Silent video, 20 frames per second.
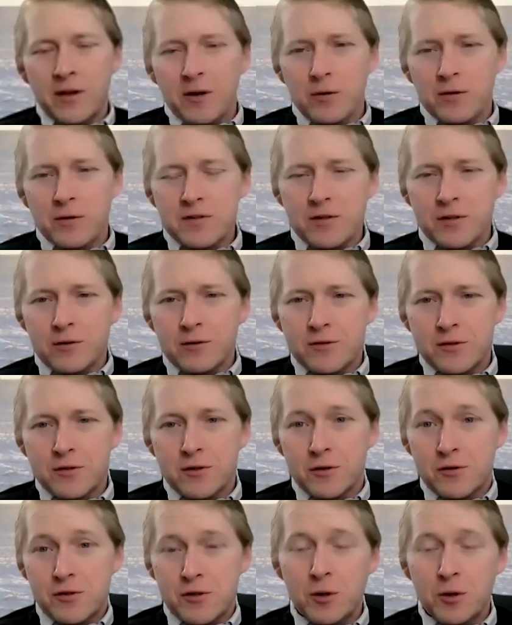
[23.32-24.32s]
think, Chris, there's
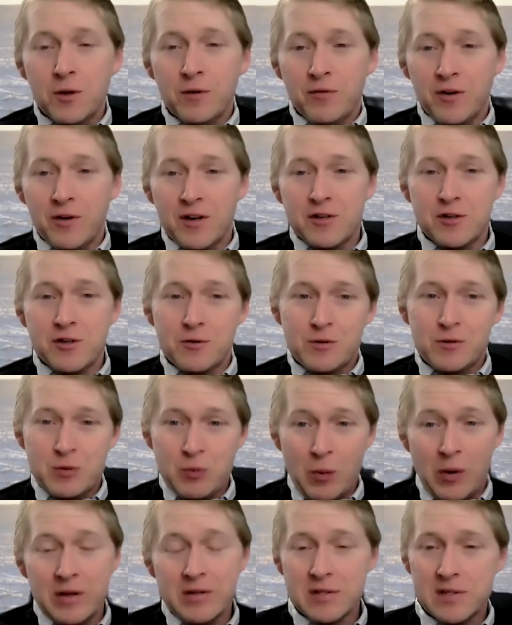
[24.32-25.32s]
two different issues.
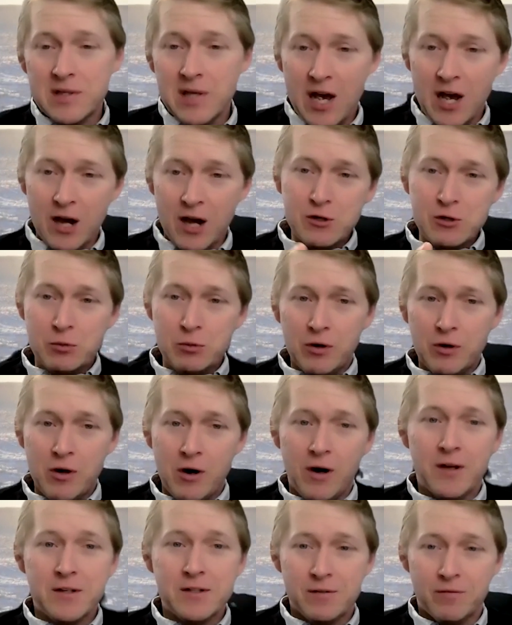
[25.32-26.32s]
One's the actual
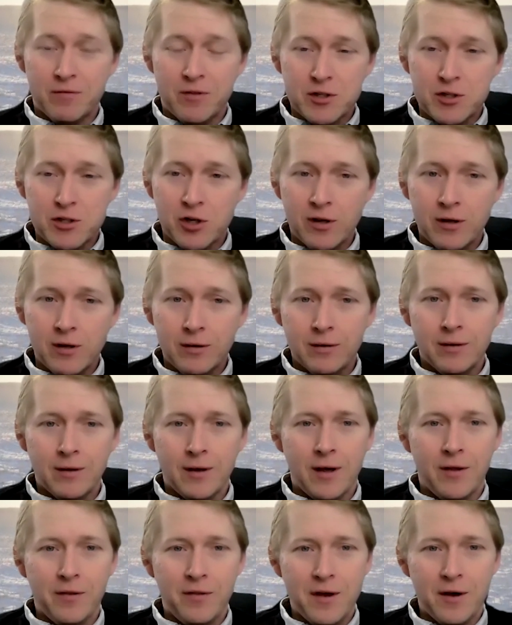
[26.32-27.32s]
cost of the chicken,
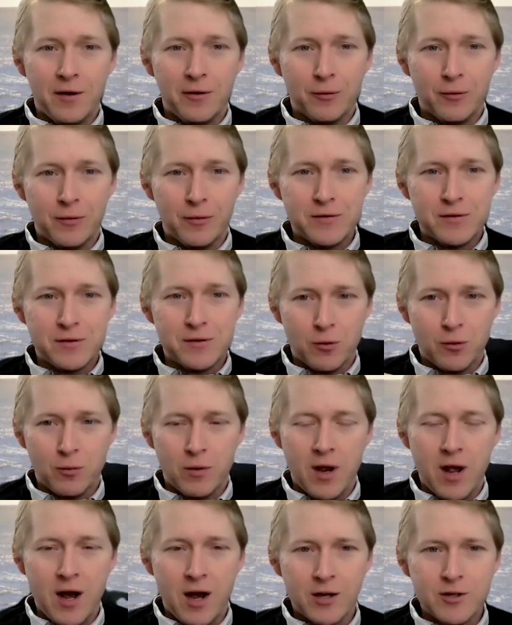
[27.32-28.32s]
and the other is the
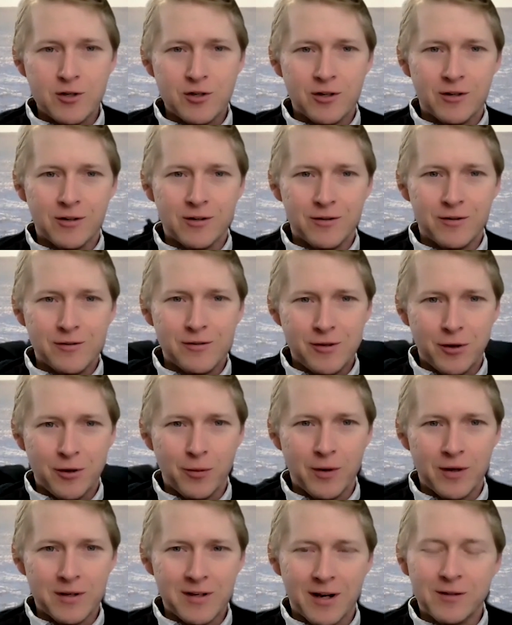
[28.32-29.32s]
reaction
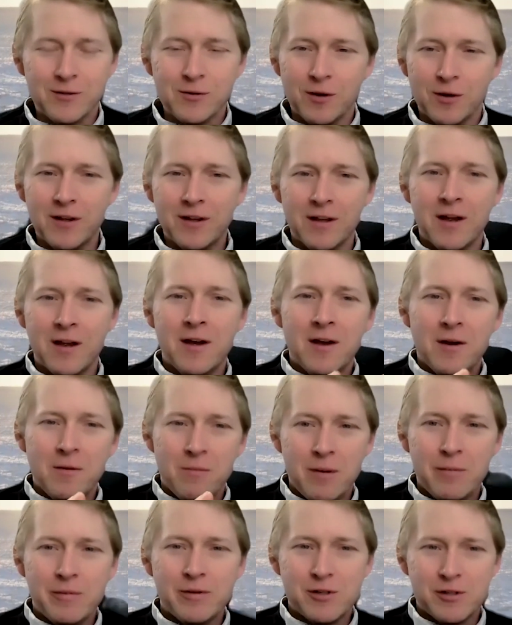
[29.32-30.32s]
to it. And so I think
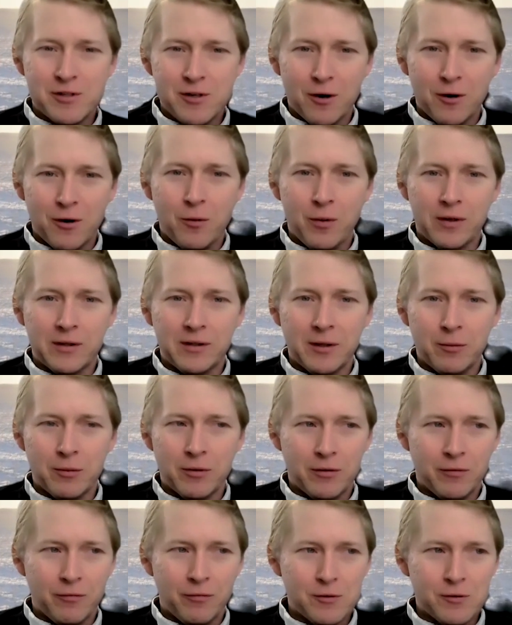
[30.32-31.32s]
maybe just start quickly
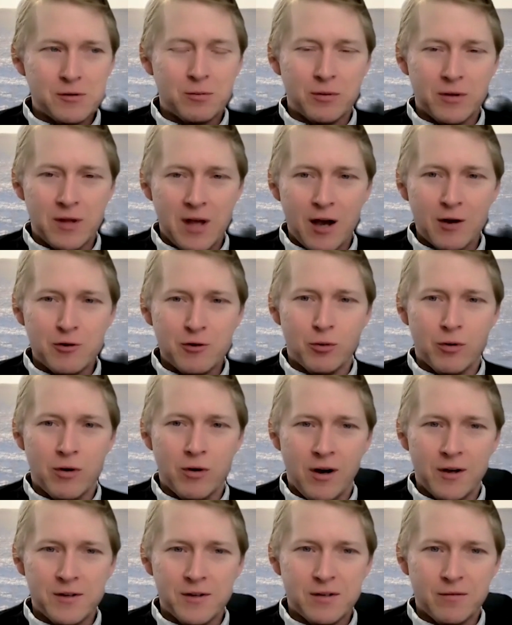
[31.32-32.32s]
with the actual
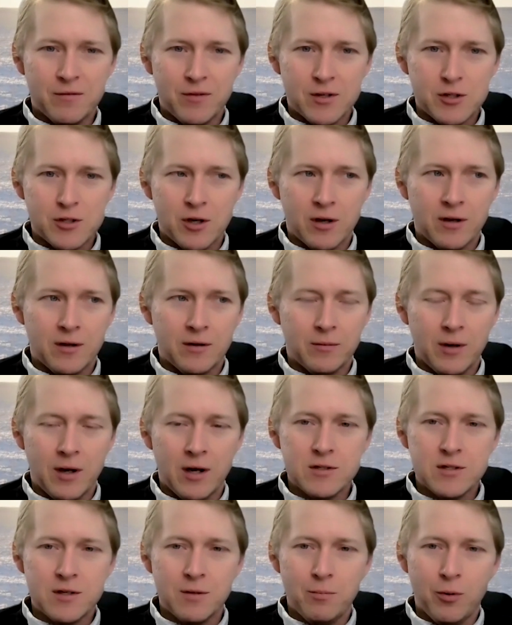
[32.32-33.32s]
cost of the chicken,
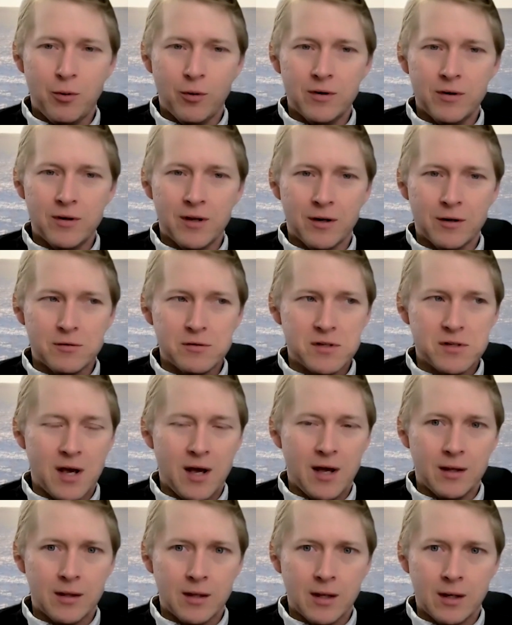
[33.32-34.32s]
right? It's important to
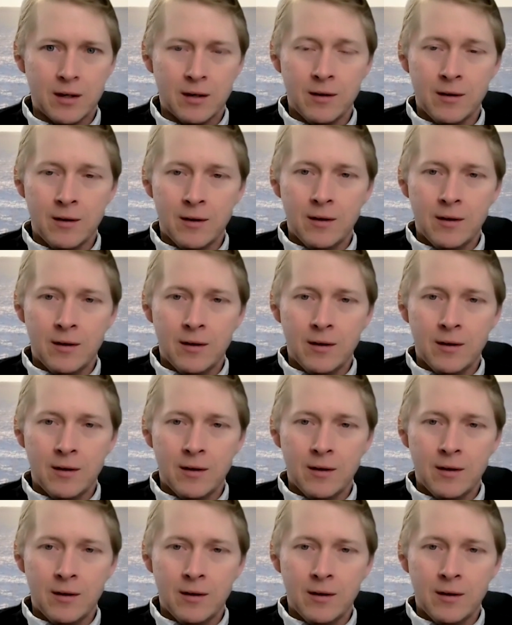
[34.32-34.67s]
understand that